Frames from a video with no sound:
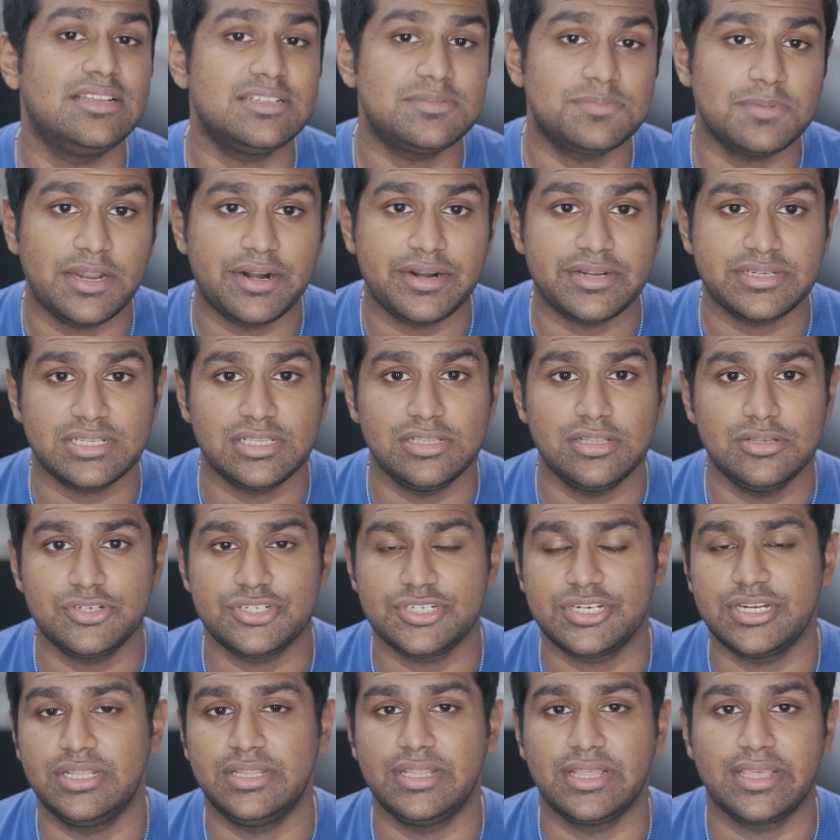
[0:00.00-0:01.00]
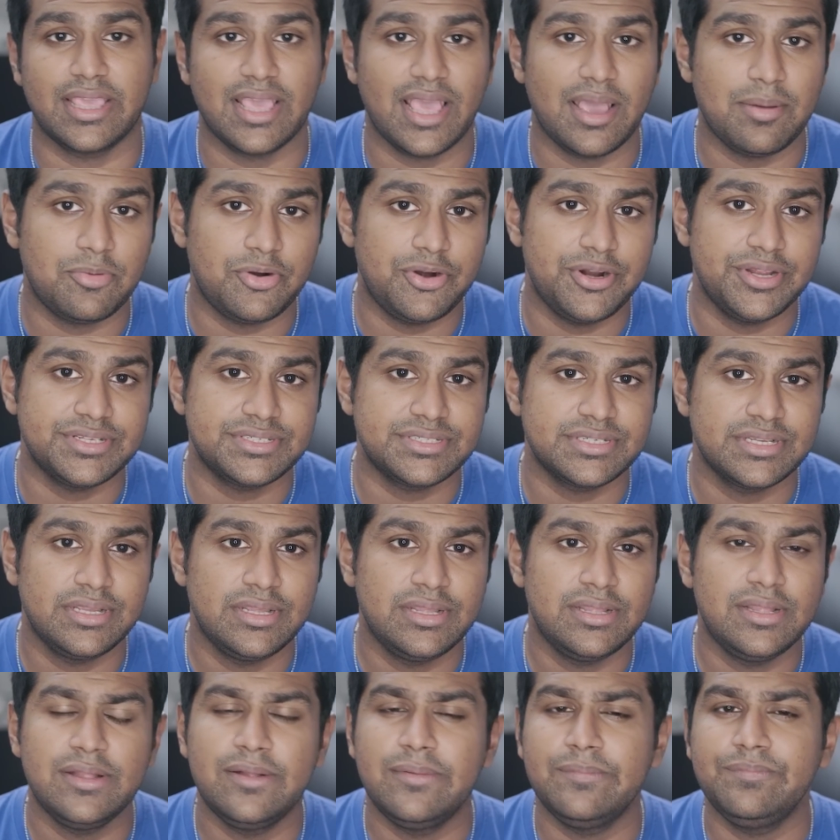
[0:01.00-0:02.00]
display resolution and the cameras,
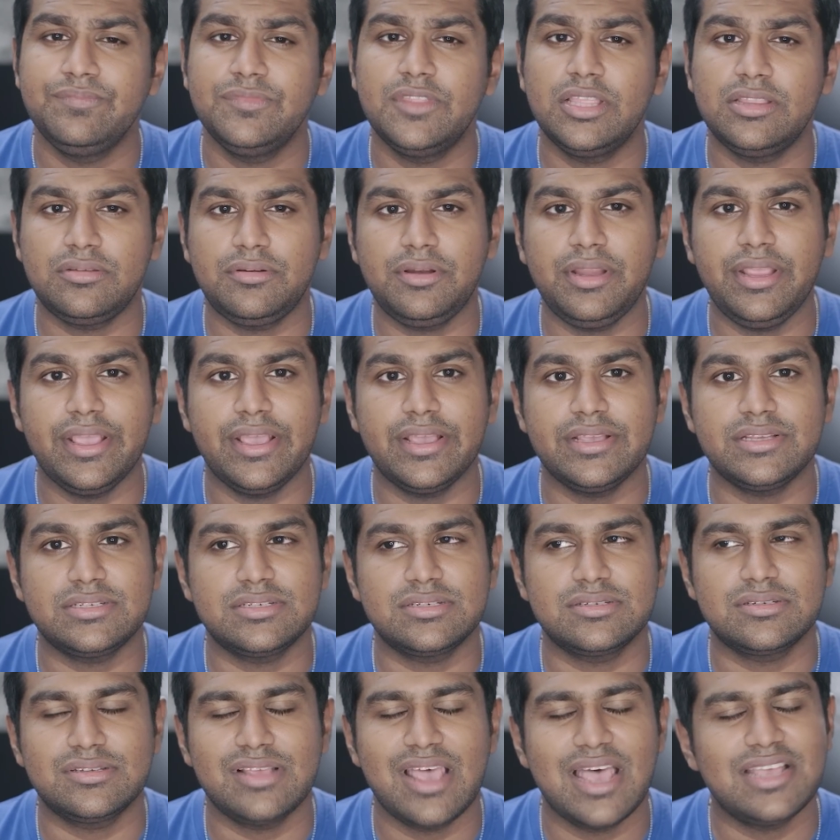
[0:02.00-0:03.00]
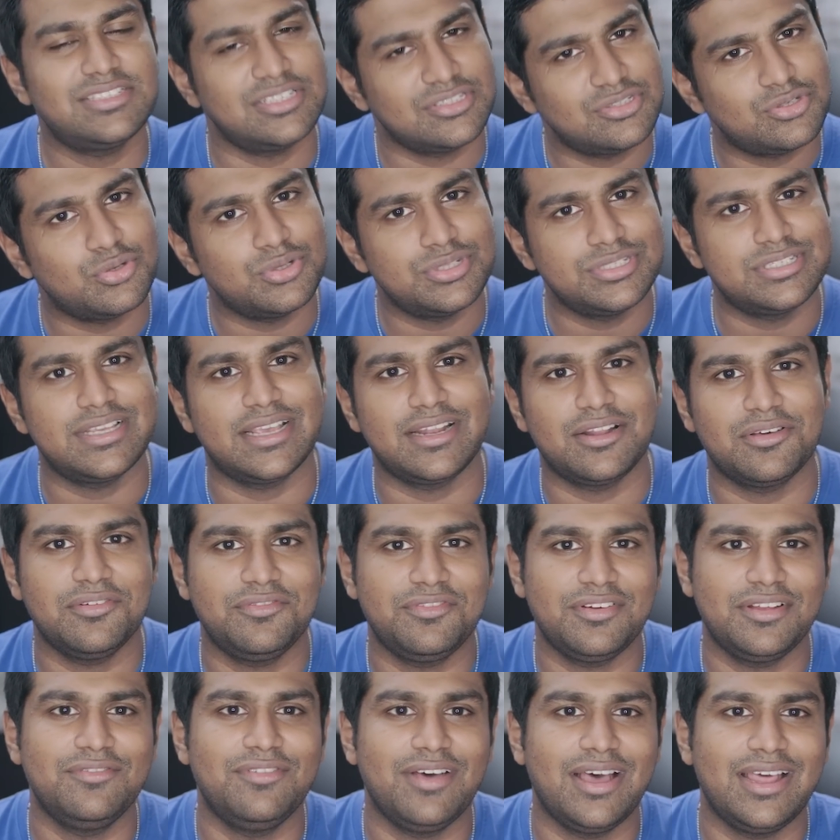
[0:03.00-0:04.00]
the 3S has its own set
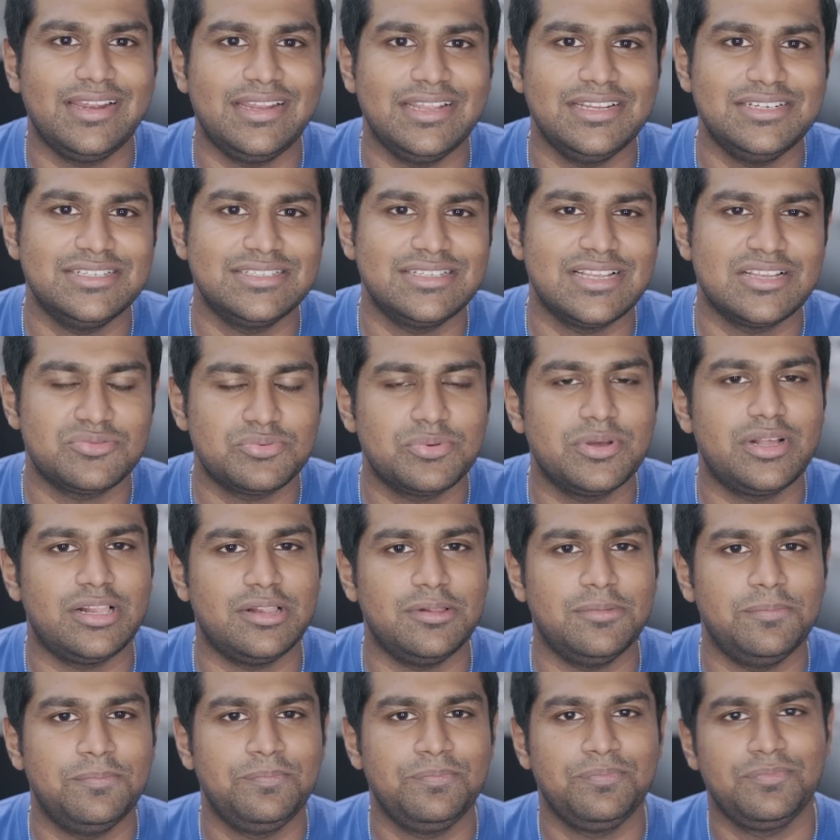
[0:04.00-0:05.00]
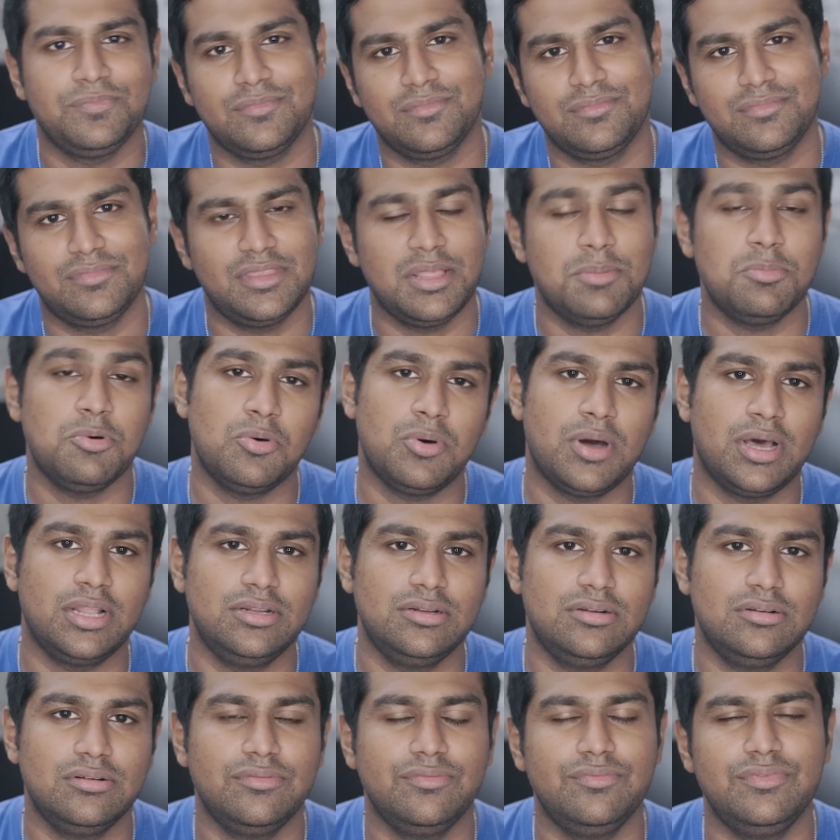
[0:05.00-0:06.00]
of advantages as well. Number
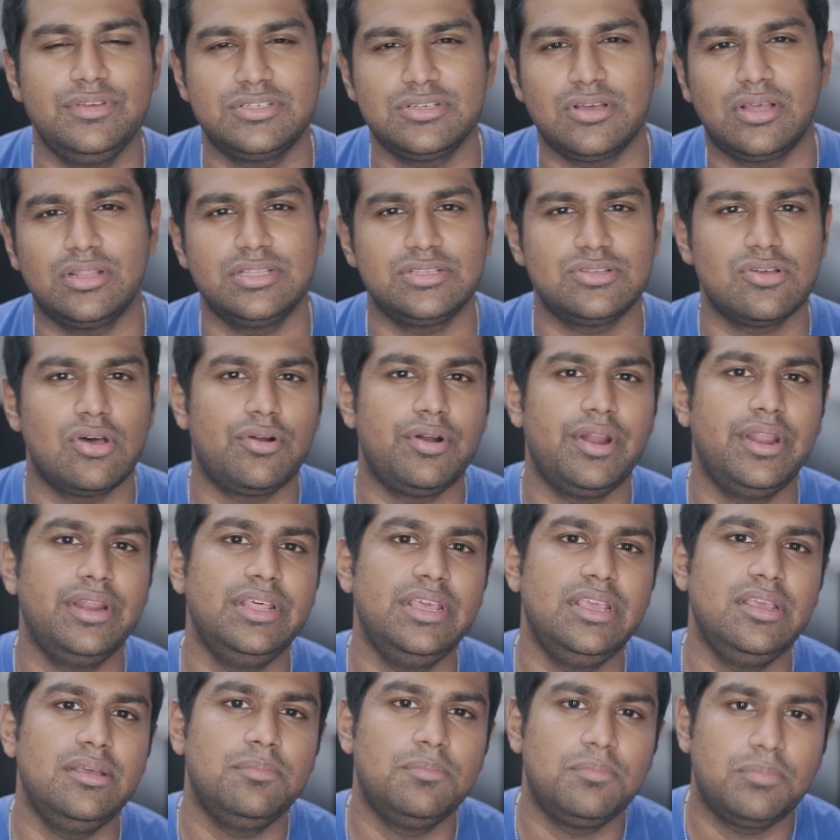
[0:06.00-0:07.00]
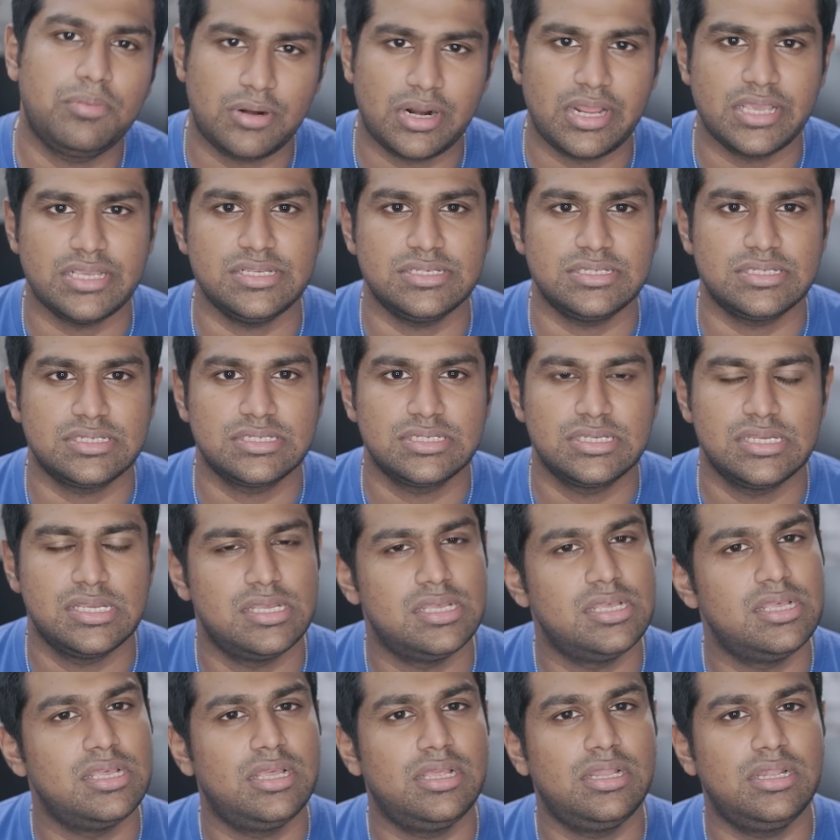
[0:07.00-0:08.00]
one, we saw this already, price.
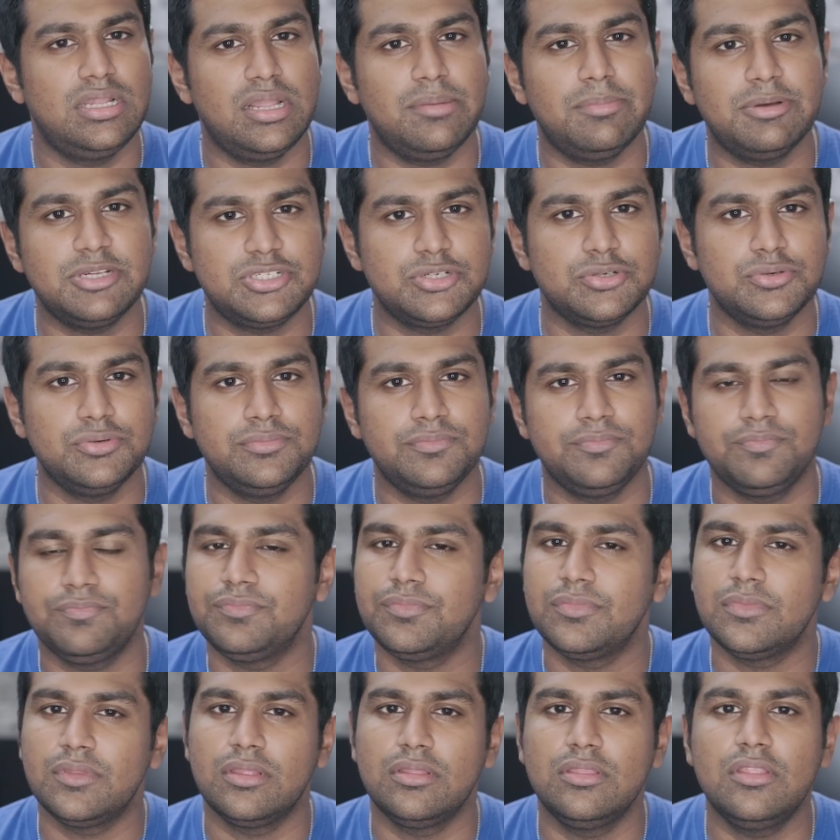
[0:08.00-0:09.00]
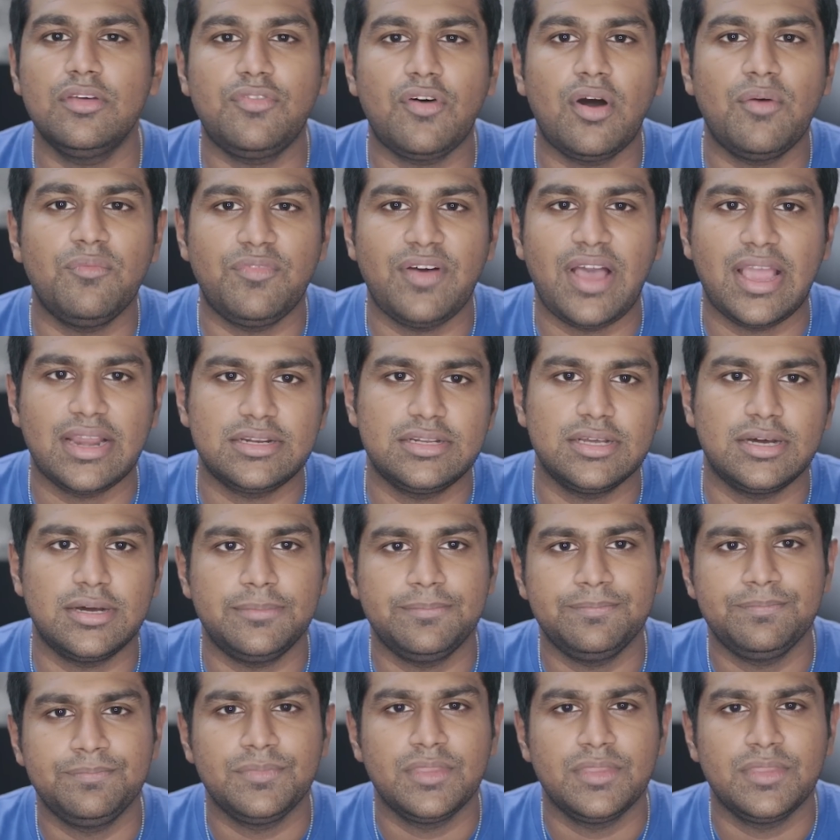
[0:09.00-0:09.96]
Number two, the form factor.